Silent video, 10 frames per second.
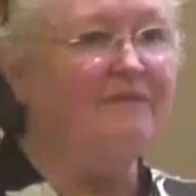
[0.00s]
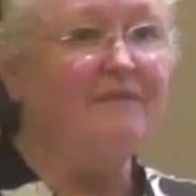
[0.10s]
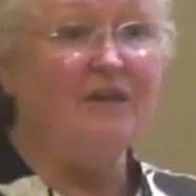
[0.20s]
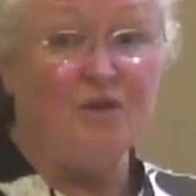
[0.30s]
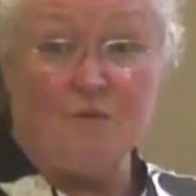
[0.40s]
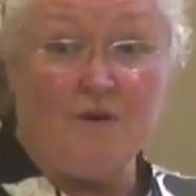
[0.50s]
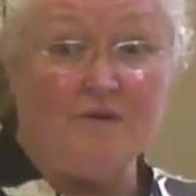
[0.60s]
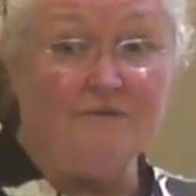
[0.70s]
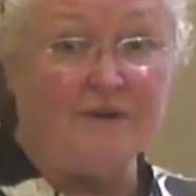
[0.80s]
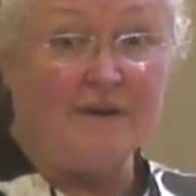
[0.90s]
Thank you
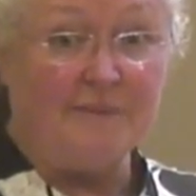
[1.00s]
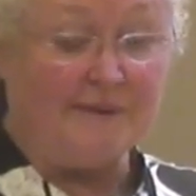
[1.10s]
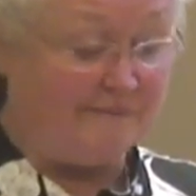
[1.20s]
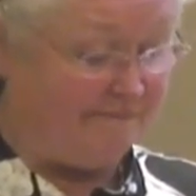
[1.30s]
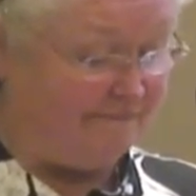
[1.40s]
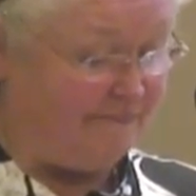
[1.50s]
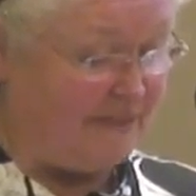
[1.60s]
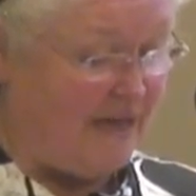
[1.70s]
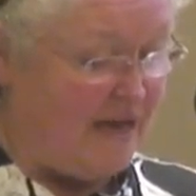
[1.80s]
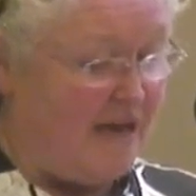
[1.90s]
all for coming.
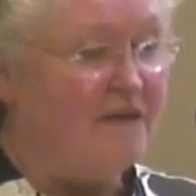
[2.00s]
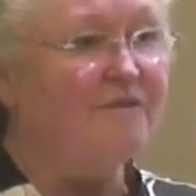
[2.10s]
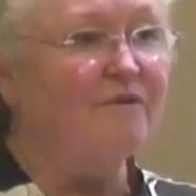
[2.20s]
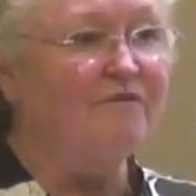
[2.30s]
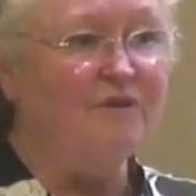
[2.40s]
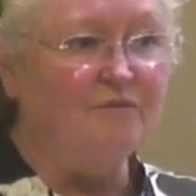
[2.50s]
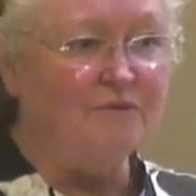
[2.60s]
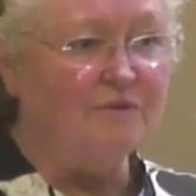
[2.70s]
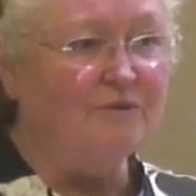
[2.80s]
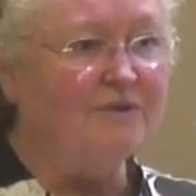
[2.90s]
There are a few
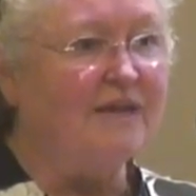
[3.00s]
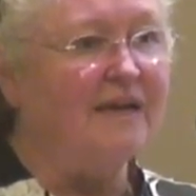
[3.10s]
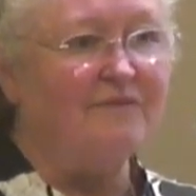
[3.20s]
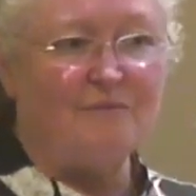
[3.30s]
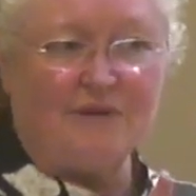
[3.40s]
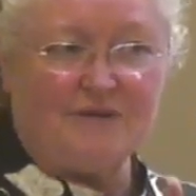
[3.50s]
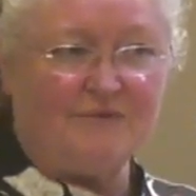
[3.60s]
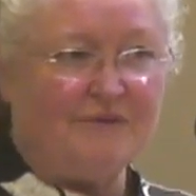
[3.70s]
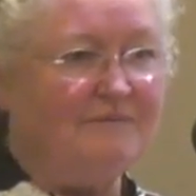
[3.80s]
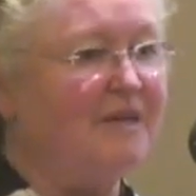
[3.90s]
rules. I have a
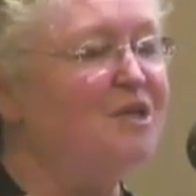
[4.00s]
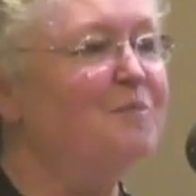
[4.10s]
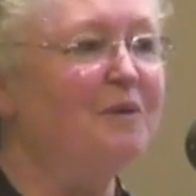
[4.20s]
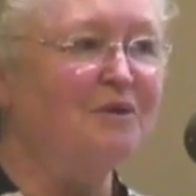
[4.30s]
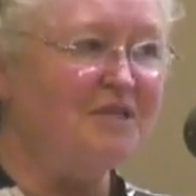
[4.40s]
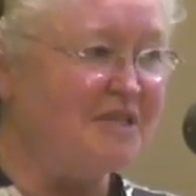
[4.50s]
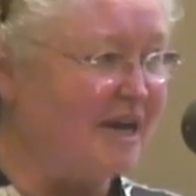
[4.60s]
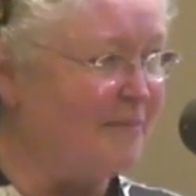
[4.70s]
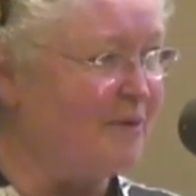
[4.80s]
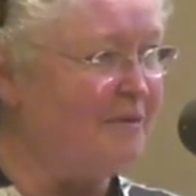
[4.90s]
wonderful, experienced
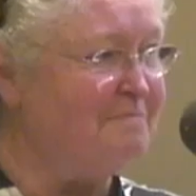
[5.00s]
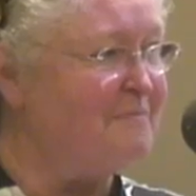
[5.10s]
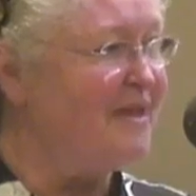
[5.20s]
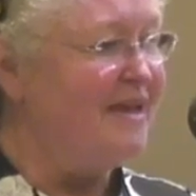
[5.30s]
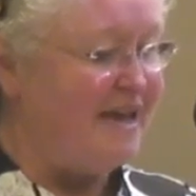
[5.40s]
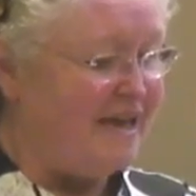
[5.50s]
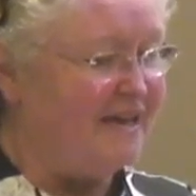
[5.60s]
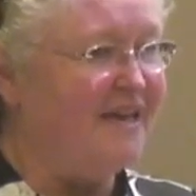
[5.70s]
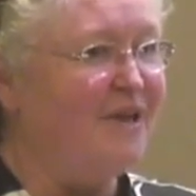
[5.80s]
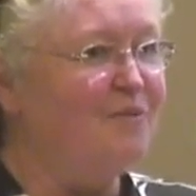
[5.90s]
timer,
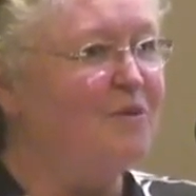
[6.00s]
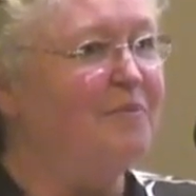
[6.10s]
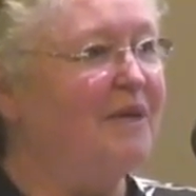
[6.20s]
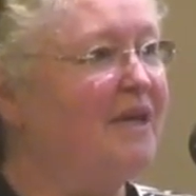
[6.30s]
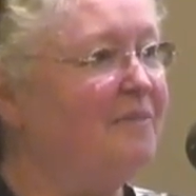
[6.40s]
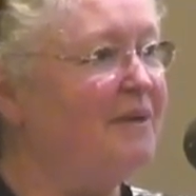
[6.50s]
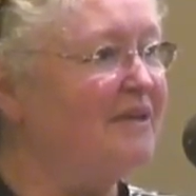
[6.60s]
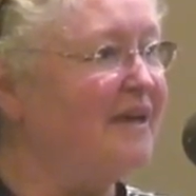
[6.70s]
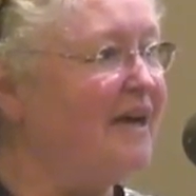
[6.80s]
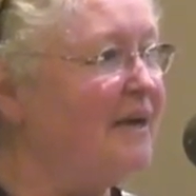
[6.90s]
and he will be
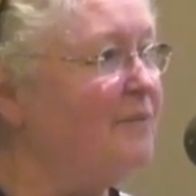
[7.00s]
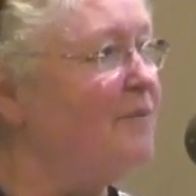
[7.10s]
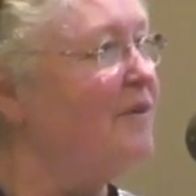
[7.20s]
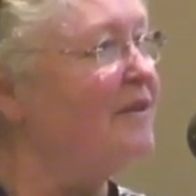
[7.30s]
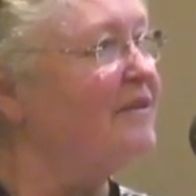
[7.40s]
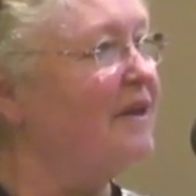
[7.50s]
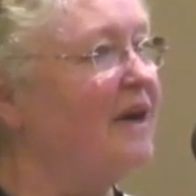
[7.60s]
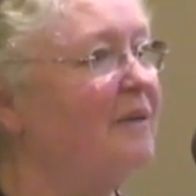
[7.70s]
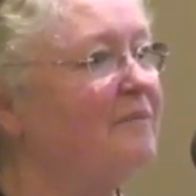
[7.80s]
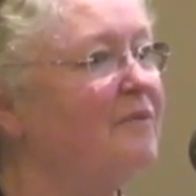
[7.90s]
keeping time with
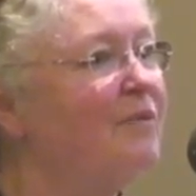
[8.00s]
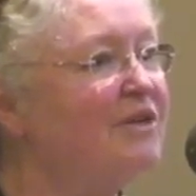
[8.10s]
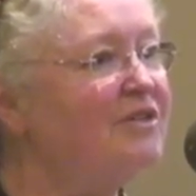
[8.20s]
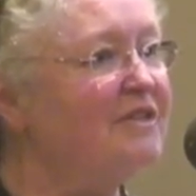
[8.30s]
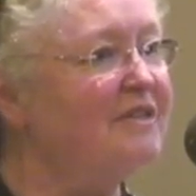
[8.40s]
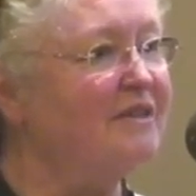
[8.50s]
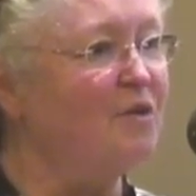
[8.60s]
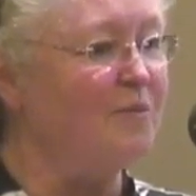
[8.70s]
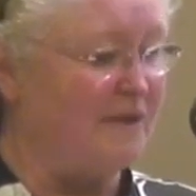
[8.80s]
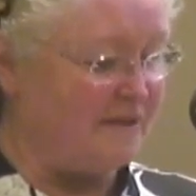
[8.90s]
um, questions and
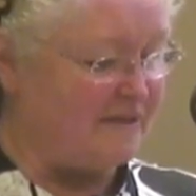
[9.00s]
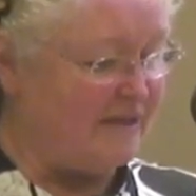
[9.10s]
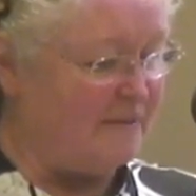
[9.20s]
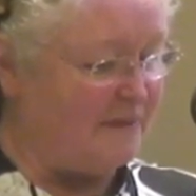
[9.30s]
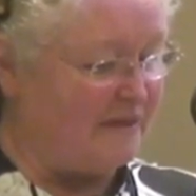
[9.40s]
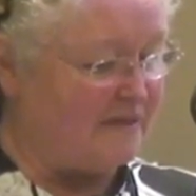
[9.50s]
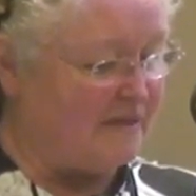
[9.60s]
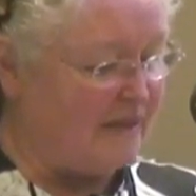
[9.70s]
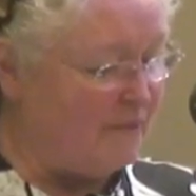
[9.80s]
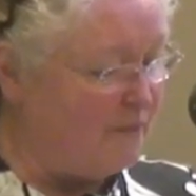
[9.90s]
opening statements.
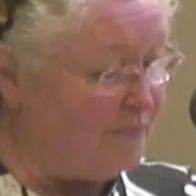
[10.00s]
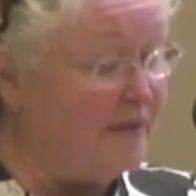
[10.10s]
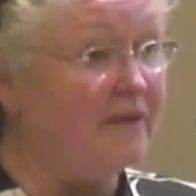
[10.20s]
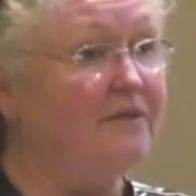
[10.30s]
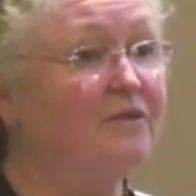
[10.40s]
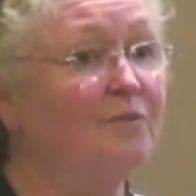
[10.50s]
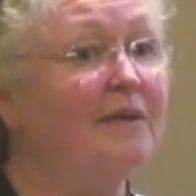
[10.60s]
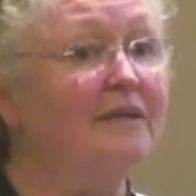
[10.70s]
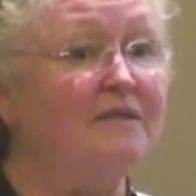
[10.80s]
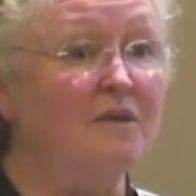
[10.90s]
And they will be two
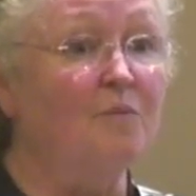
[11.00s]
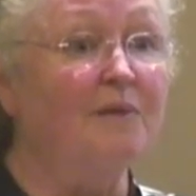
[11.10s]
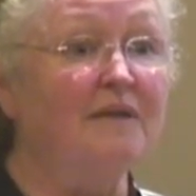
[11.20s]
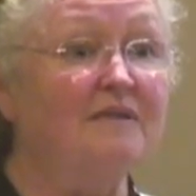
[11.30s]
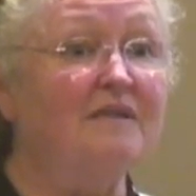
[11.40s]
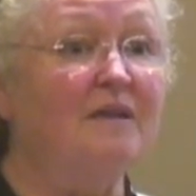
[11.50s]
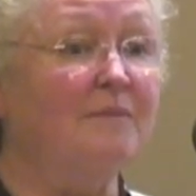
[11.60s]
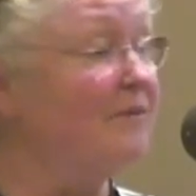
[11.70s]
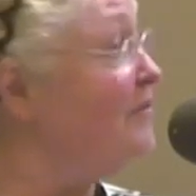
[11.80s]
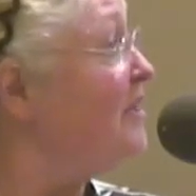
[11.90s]
minutes opening
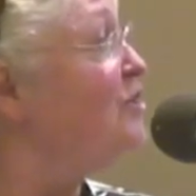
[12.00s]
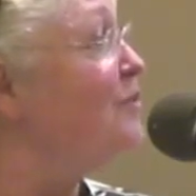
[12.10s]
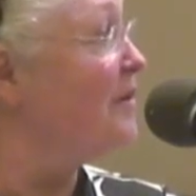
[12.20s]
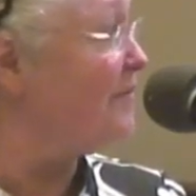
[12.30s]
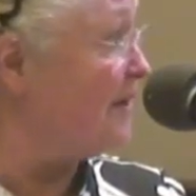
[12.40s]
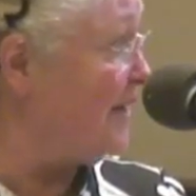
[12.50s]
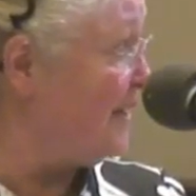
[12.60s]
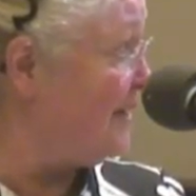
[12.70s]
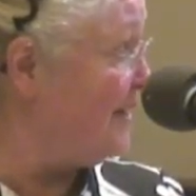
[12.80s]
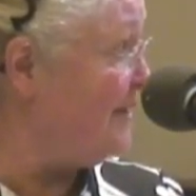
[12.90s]
statement for each one of our
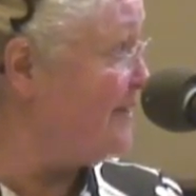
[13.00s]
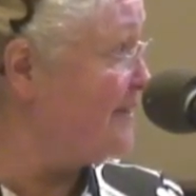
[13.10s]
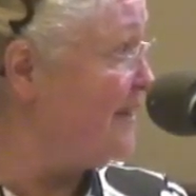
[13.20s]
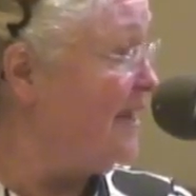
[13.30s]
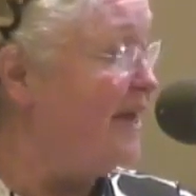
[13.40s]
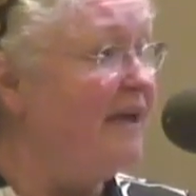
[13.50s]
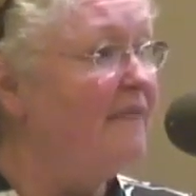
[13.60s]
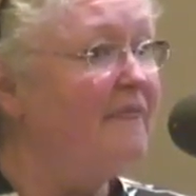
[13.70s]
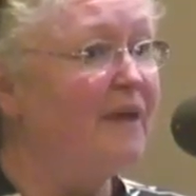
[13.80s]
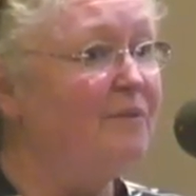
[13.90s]
candidates.
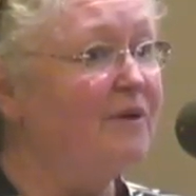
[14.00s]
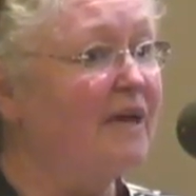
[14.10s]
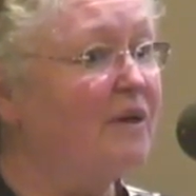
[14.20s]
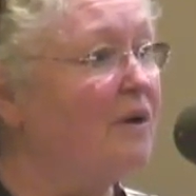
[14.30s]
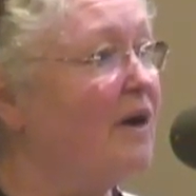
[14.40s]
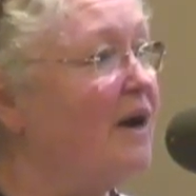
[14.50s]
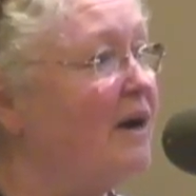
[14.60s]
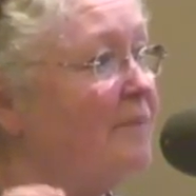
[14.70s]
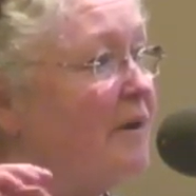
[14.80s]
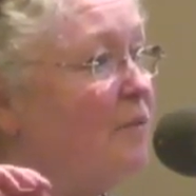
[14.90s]
They will get a,
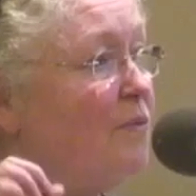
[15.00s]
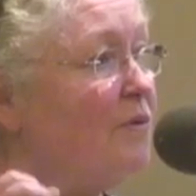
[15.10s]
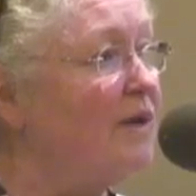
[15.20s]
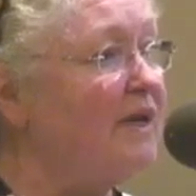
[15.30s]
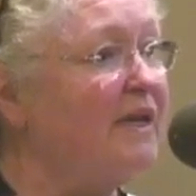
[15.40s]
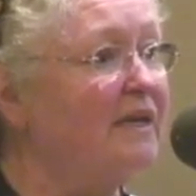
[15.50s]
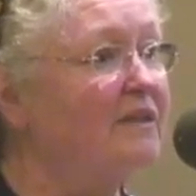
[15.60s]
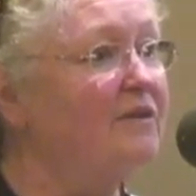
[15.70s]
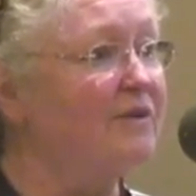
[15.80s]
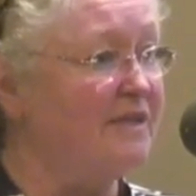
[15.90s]
um, a warning
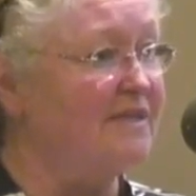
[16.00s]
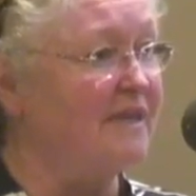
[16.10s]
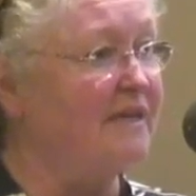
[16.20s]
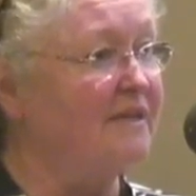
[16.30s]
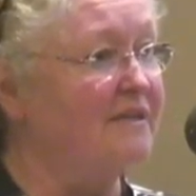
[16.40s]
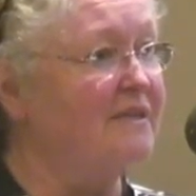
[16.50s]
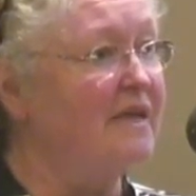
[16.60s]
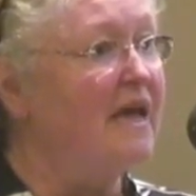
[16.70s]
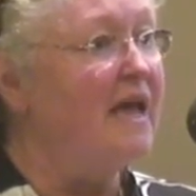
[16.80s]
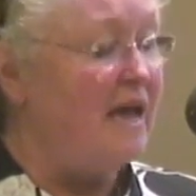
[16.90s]
at 30 seconds
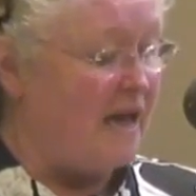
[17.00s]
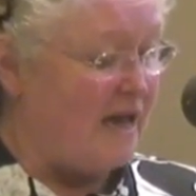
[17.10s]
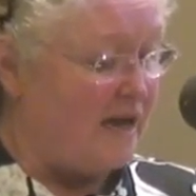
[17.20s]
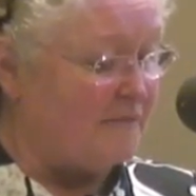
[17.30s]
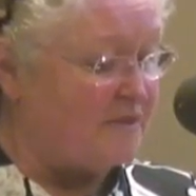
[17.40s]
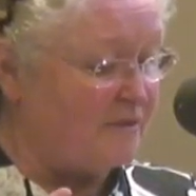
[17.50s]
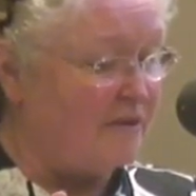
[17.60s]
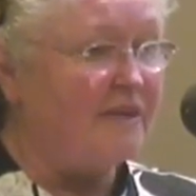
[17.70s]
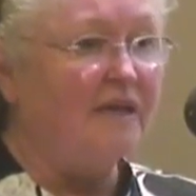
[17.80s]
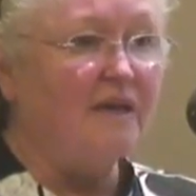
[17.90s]
um, so
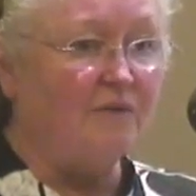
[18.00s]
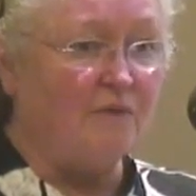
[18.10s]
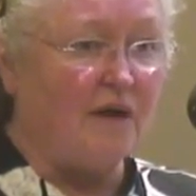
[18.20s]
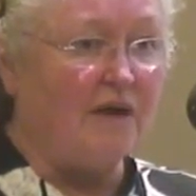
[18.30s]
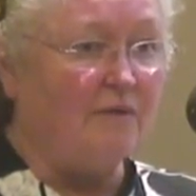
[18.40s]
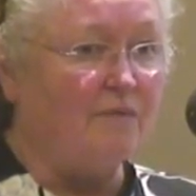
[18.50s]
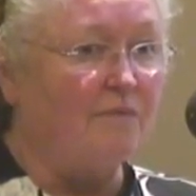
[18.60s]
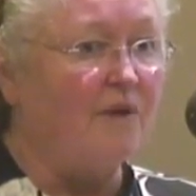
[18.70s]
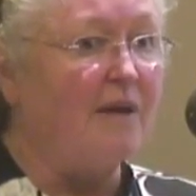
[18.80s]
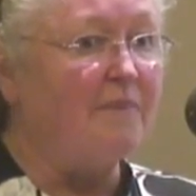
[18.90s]
that they can and
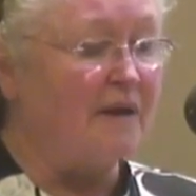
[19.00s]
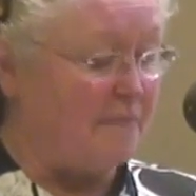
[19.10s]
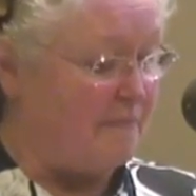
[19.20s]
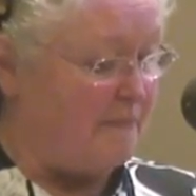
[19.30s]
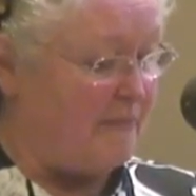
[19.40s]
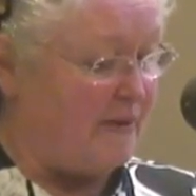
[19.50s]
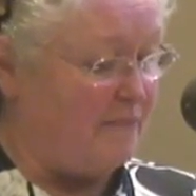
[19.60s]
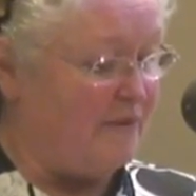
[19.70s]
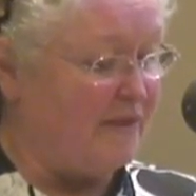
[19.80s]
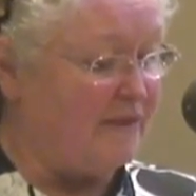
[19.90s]
wrap it up
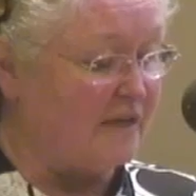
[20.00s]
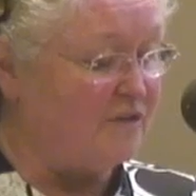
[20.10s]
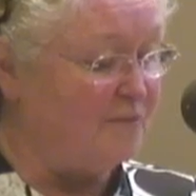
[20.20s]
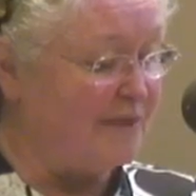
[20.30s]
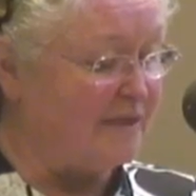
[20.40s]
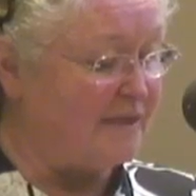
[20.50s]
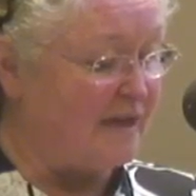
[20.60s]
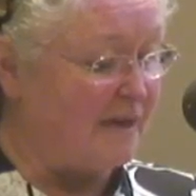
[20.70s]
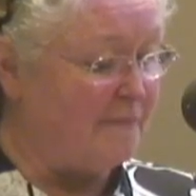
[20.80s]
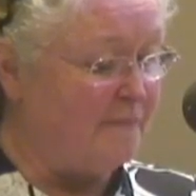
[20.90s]
within that two minute
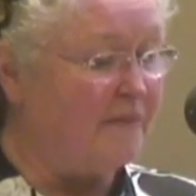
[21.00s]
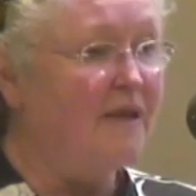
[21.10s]
time.